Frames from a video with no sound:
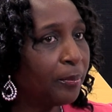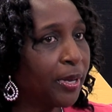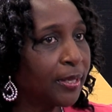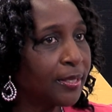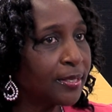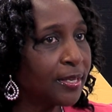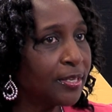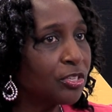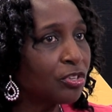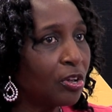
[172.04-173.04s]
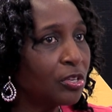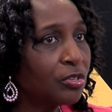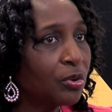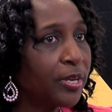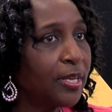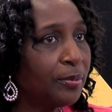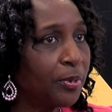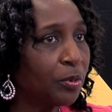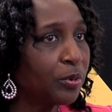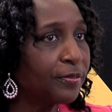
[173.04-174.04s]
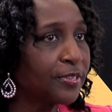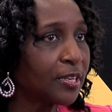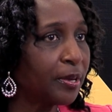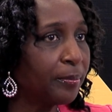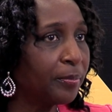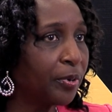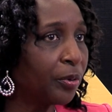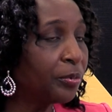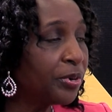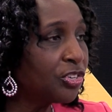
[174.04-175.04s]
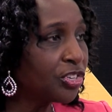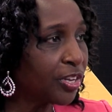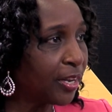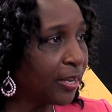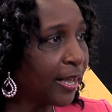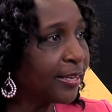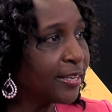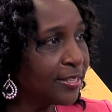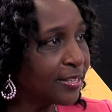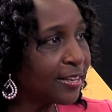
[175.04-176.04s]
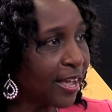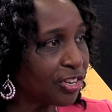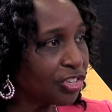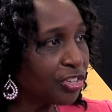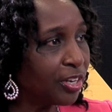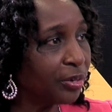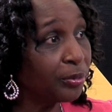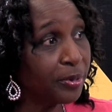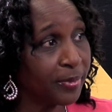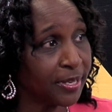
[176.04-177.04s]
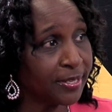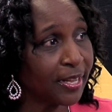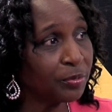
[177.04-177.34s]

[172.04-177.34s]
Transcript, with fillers: but it is also in keeping with some regional and international agreements